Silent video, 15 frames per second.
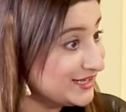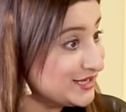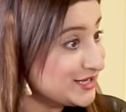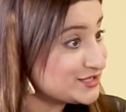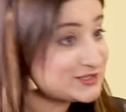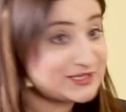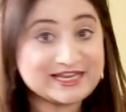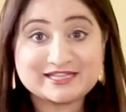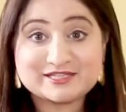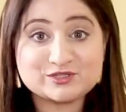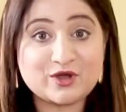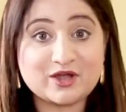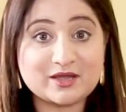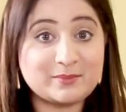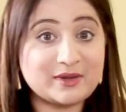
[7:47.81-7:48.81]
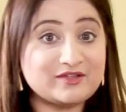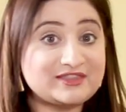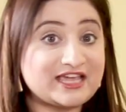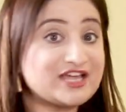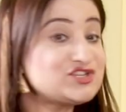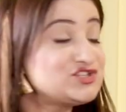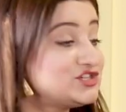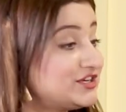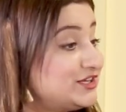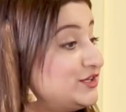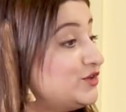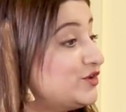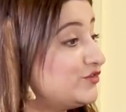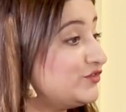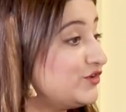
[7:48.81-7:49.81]
Yes. So let's talk about that
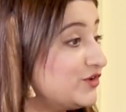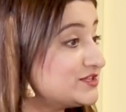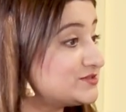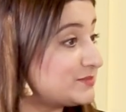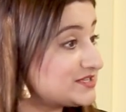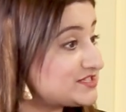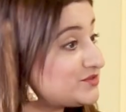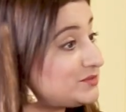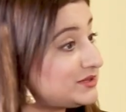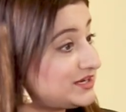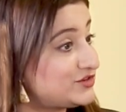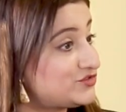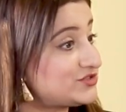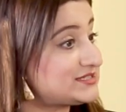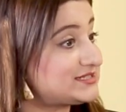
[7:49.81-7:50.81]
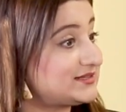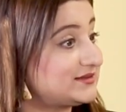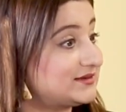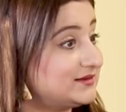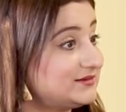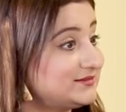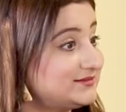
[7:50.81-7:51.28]
journey of yours. Must have been interesting, huh?